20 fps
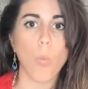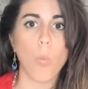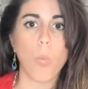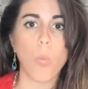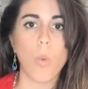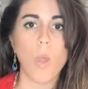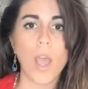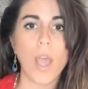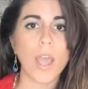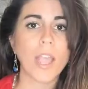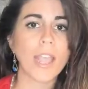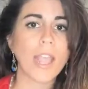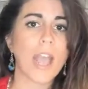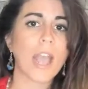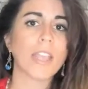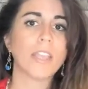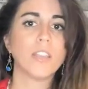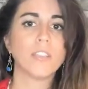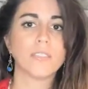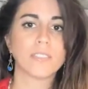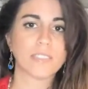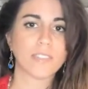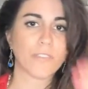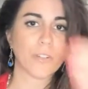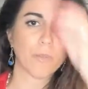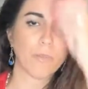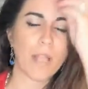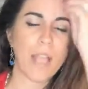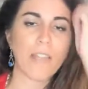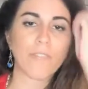why I use
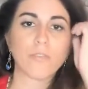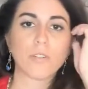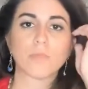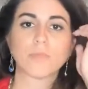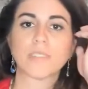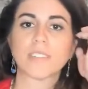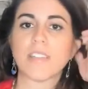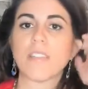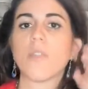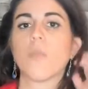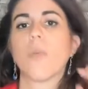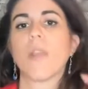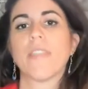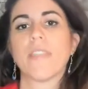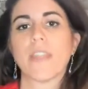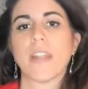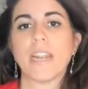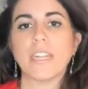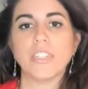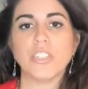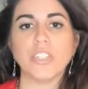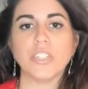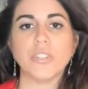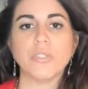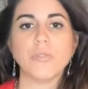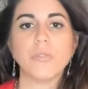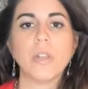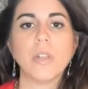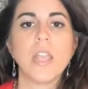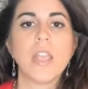different platforms in the way that I
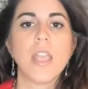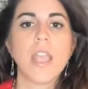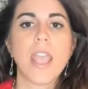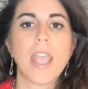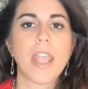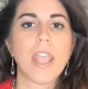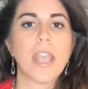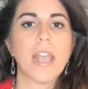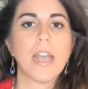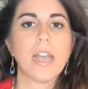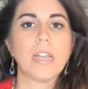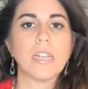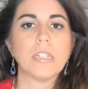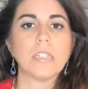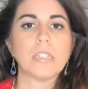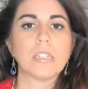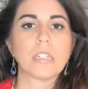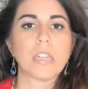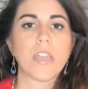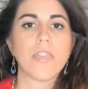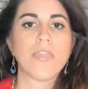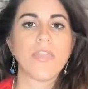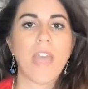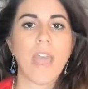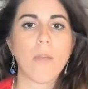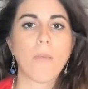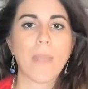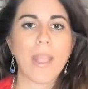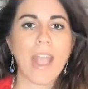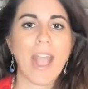do. And
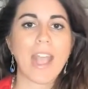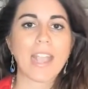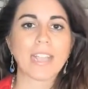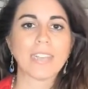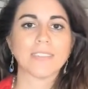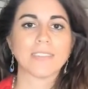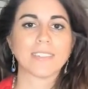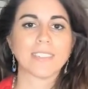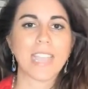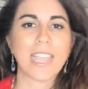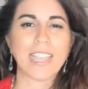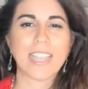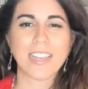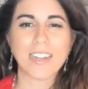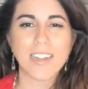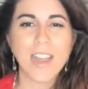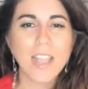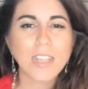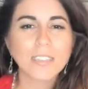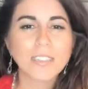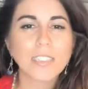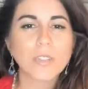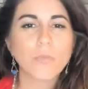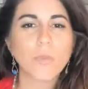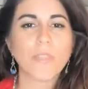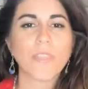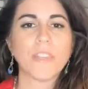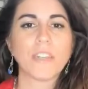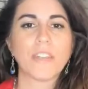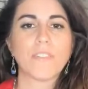that way I can stay connected
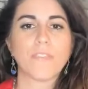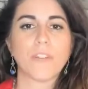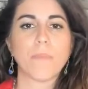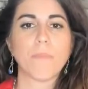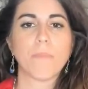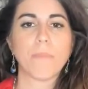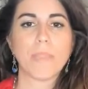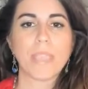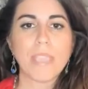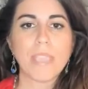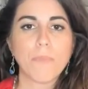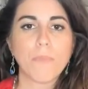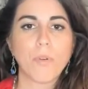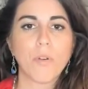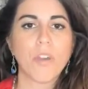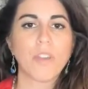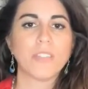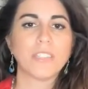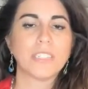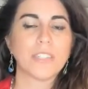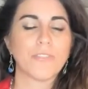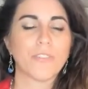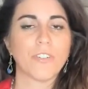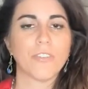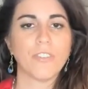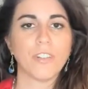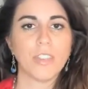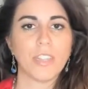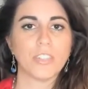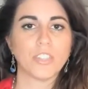with the different people and different
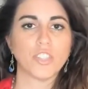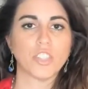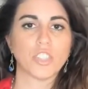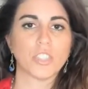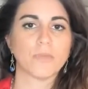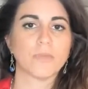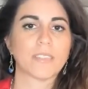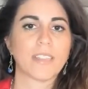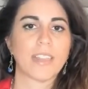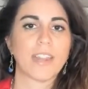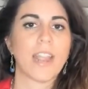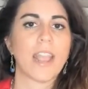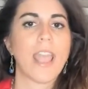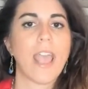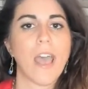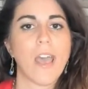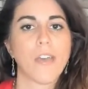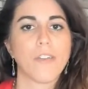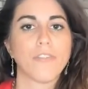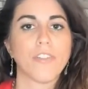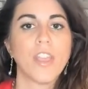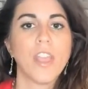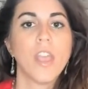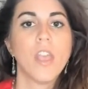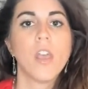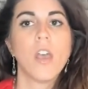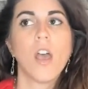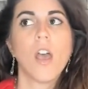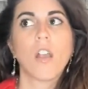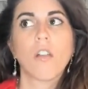relationships that I have
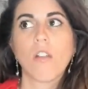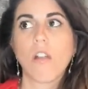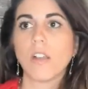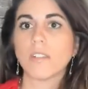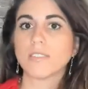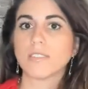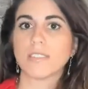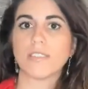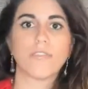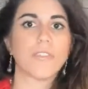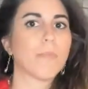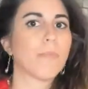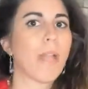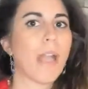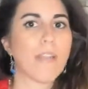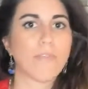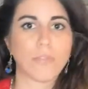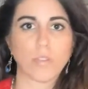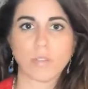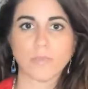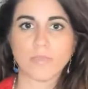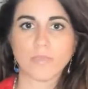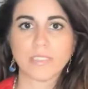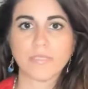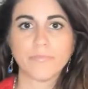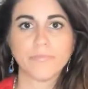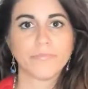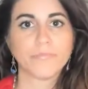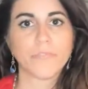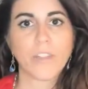across different platforms,
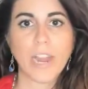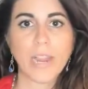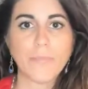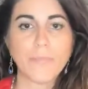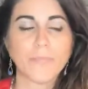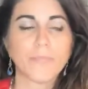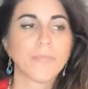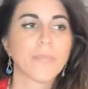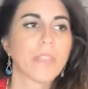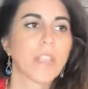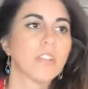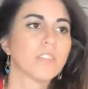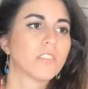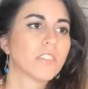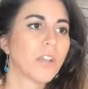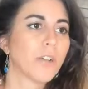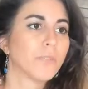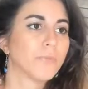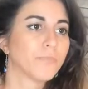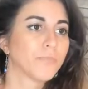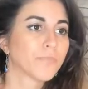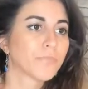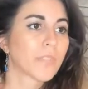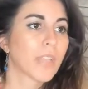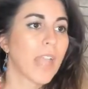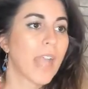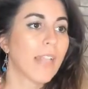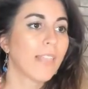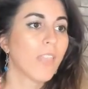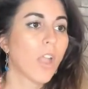right? So,
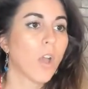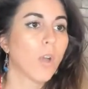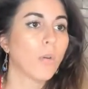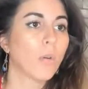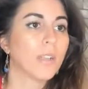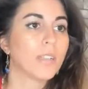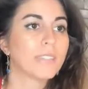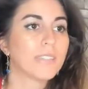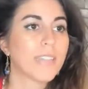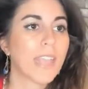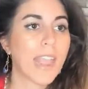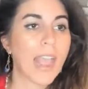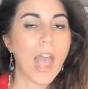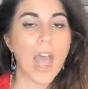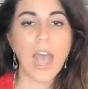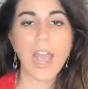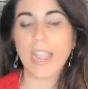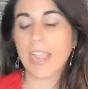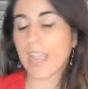hello, say hi.